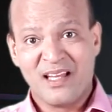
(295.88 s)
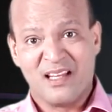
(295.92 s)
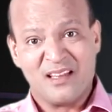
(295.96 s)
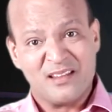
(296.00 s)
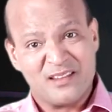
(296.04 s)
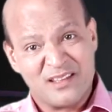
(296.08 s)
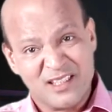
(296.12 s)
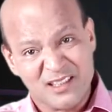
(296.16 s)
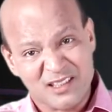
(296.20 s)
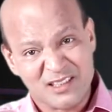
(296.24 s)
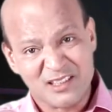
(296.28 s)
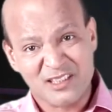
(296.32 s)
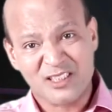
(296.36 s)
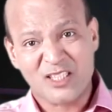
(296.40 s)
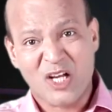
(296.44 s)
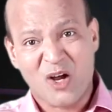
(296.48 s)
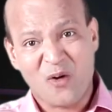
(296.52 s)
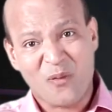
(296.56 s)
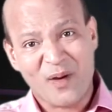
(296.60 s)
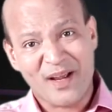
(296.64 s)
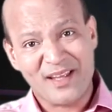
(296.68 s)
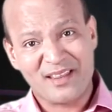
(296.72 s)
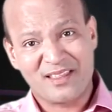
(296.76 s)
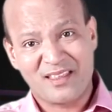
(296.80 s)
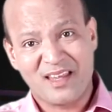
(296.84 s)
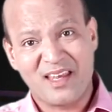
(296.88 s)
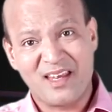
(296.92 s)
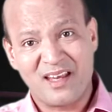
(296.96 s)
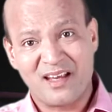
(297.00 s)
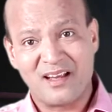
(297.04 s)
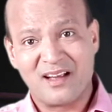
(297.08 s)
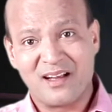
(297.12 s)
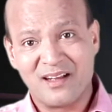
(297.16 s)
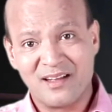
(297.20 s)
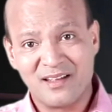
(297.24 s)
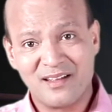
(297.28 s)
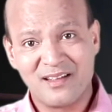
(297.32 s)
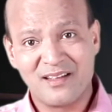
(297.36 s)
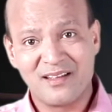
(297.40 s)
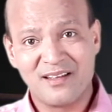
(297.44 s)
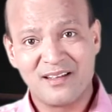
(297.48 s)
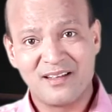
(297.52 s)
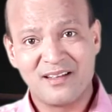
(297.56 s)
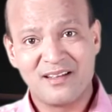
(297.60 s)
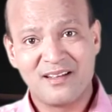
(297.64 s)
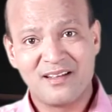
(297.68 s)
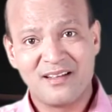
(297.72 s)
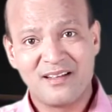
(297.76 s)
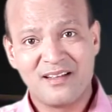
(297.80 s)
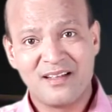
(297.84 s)
this is how I think
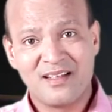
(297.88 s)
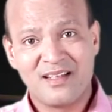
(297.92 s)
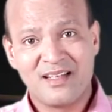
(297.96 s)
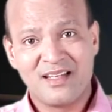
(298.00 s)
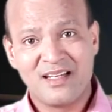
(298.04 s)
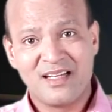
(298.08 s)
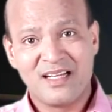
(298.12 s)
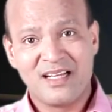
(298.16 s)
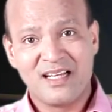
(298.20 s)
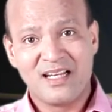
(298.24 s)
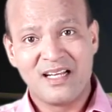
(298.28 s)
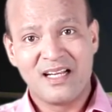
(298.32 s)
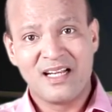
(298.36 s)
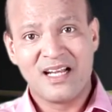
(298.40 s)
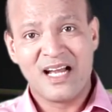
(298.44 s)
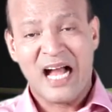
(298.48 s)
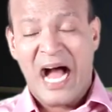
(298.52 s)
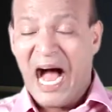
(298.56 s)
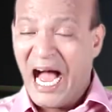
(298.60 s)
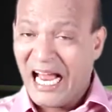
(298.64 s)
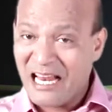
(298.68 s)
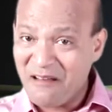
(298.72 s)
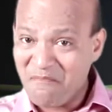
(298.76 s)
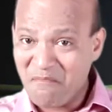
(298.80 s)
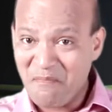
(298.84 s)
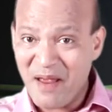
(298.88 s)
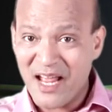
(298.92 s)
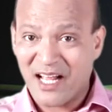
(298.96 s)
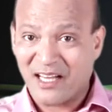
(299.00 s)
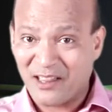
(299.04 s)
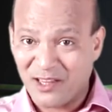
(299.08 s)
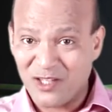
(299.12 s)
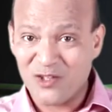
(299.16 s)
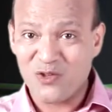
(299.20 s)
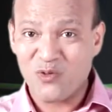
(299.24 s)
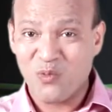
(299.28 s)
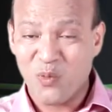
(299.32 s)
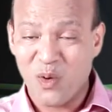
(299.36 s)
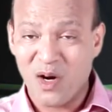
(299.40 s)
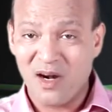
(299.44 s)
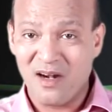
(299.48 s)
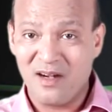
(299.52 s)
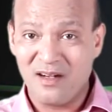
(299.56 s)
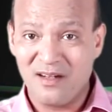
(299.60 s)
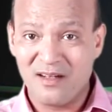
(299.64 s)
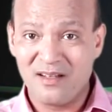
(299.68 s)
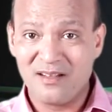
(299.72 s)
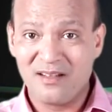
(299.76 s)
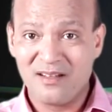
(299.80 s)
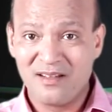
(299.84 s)
I'll make this
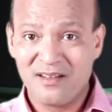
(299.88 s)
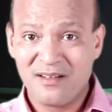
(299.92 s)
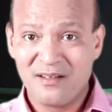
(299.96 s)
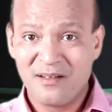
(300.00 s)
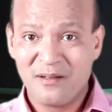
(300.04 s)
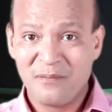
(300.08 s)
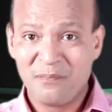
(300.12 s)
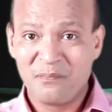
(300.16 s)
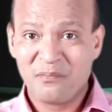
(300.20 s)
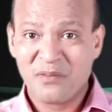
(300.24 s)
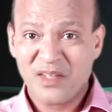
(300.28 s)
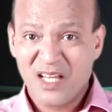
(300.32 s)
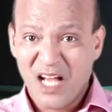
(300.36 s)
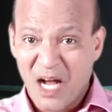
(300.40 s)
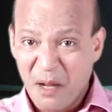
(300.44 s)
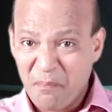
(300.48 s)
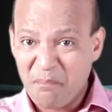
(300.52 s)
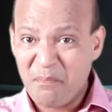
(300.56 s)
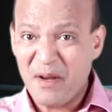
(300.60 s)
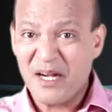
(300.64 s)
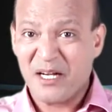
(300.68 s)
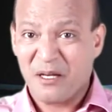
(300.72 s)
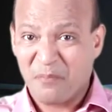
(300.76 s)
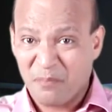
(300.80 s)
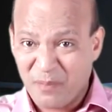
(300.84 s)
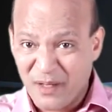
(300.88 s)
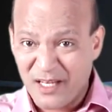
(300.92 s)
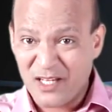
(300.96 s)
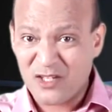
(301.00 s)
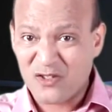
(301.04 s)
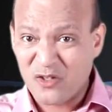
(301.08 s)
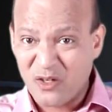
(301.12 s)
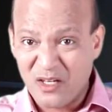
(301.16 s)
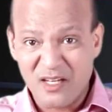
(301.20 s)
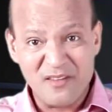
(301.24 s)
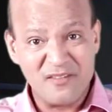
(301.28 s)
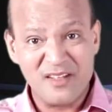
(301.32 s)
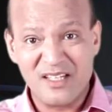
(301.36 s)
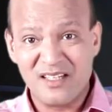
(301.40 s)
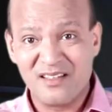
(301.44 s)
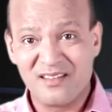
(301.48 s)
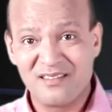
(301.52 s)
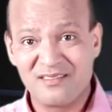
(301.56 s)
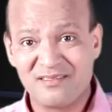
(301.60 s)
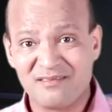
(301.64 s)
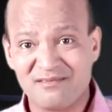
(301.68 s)
world a better place to live in.